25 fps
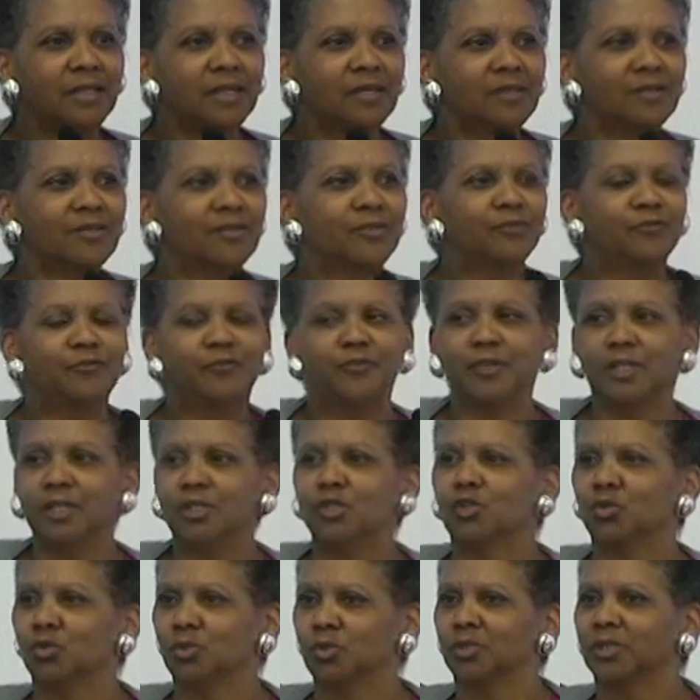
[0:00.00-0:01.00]

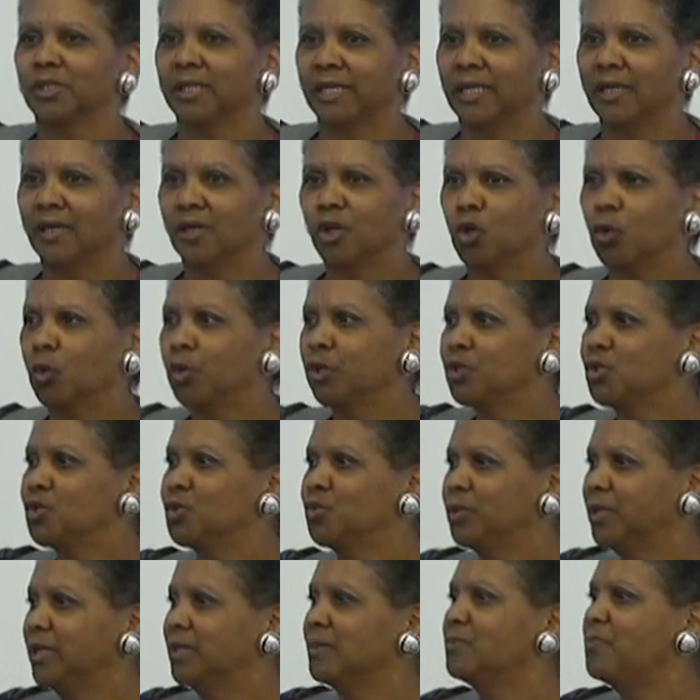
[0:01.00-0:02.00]
individually going
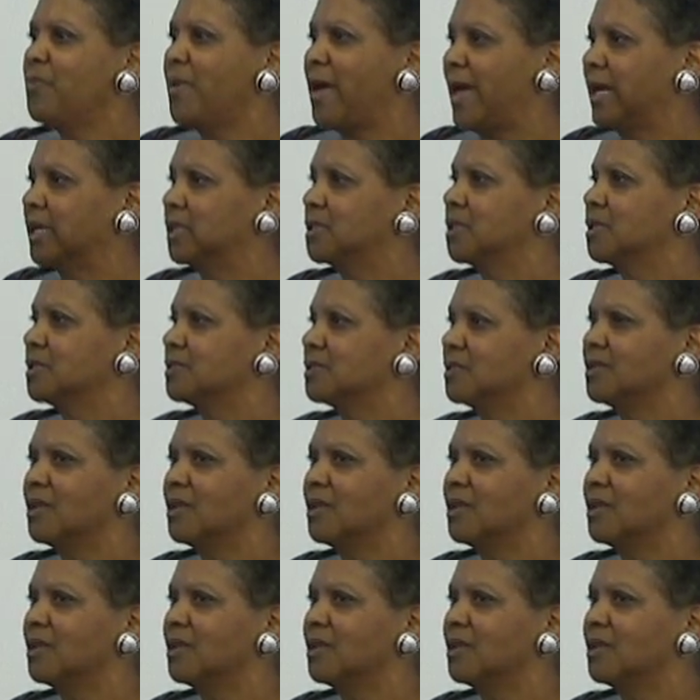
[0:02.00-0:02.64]
to impact us?